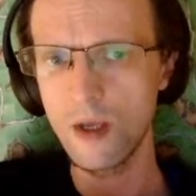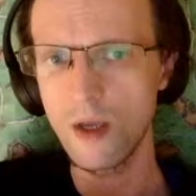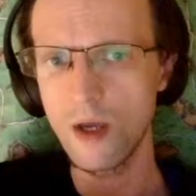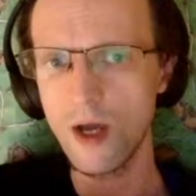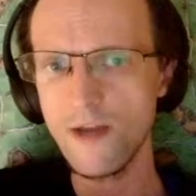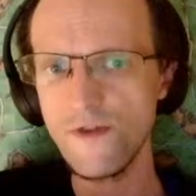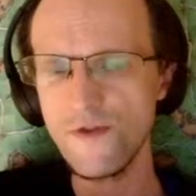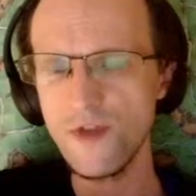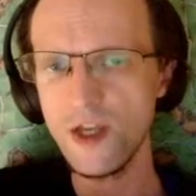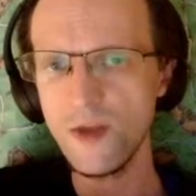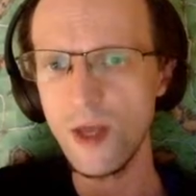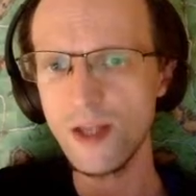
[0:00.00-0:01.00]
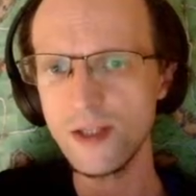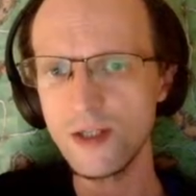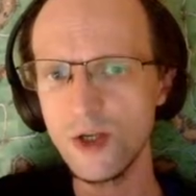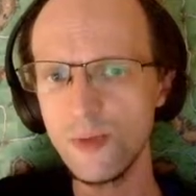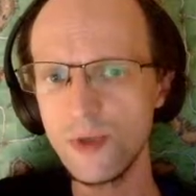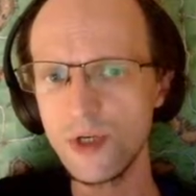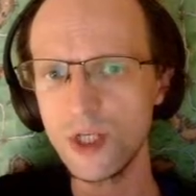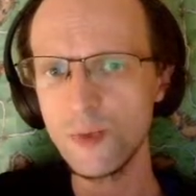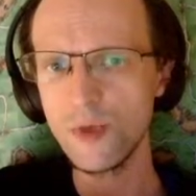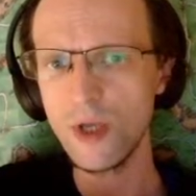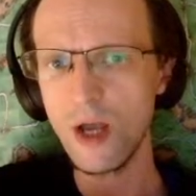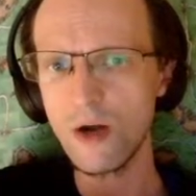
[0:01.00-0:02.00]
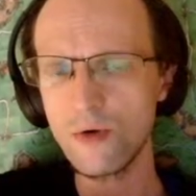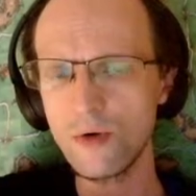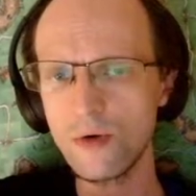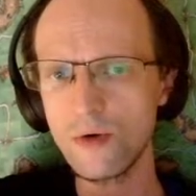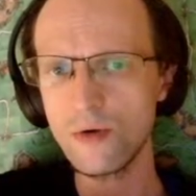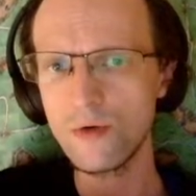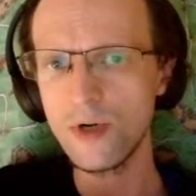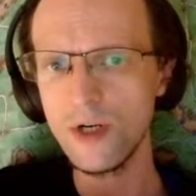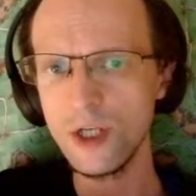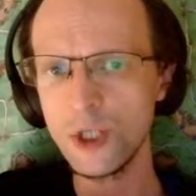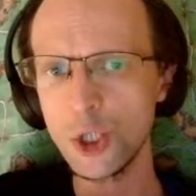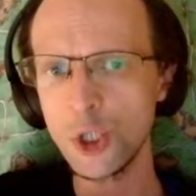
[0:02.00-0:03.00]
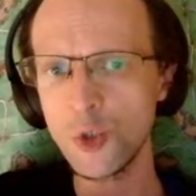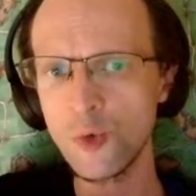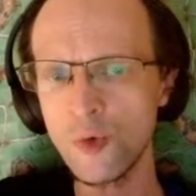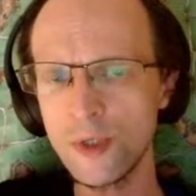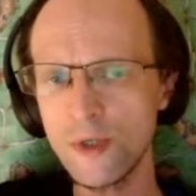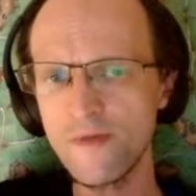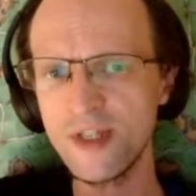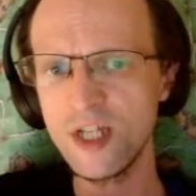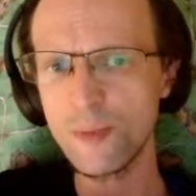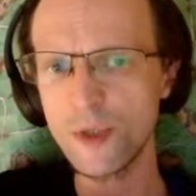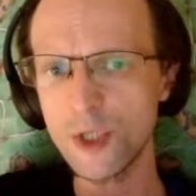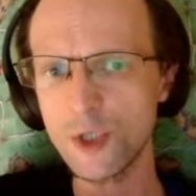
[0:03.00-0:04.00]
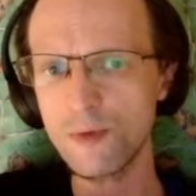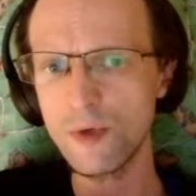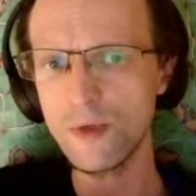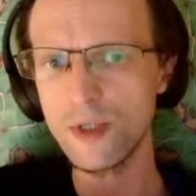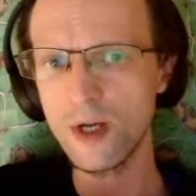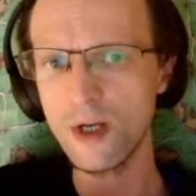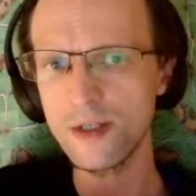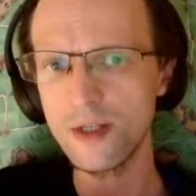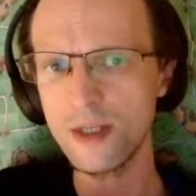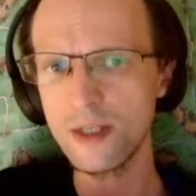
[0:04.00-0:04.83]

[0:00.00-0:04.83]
I think that's good because we are running short of city plus road tiles, and it's